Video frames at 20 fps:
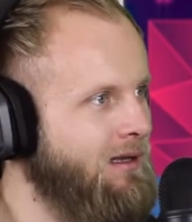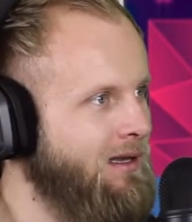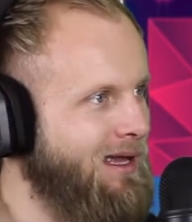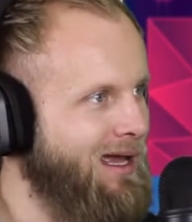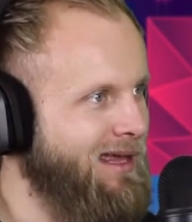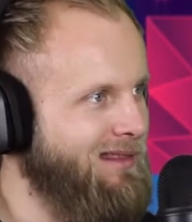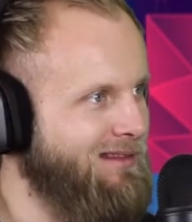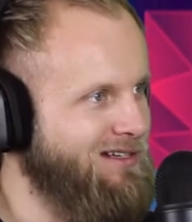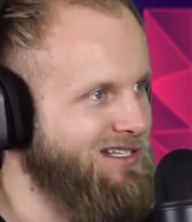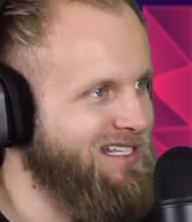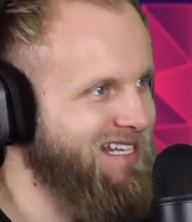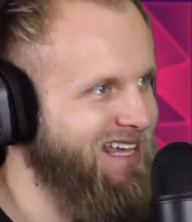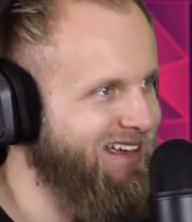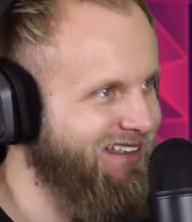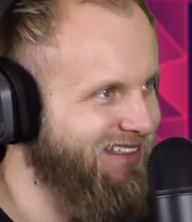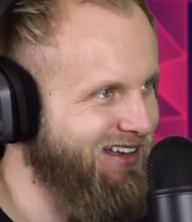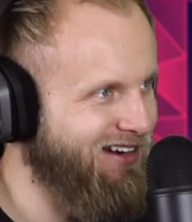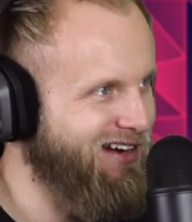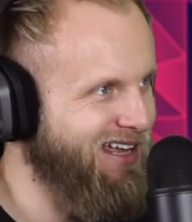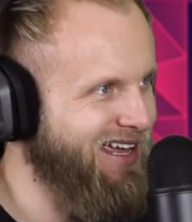and they're saying
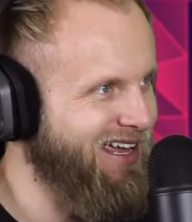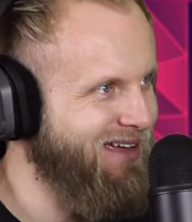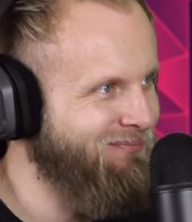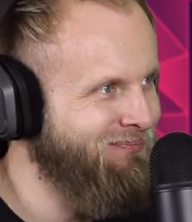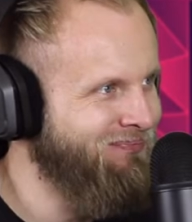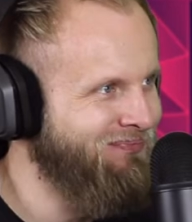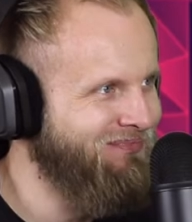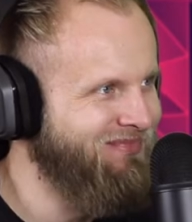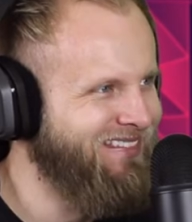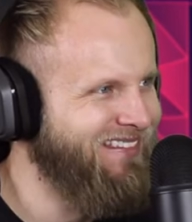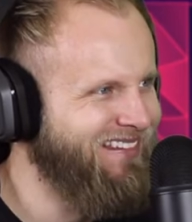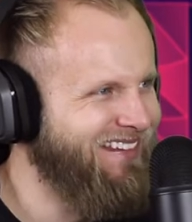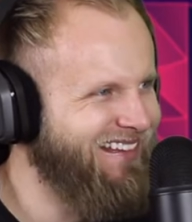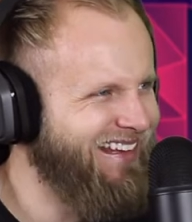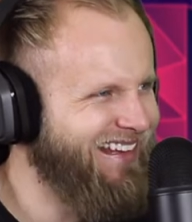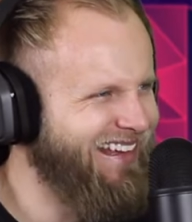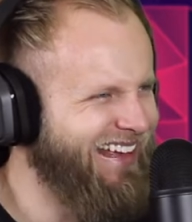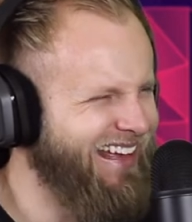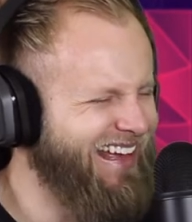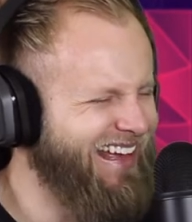their name. Yeah,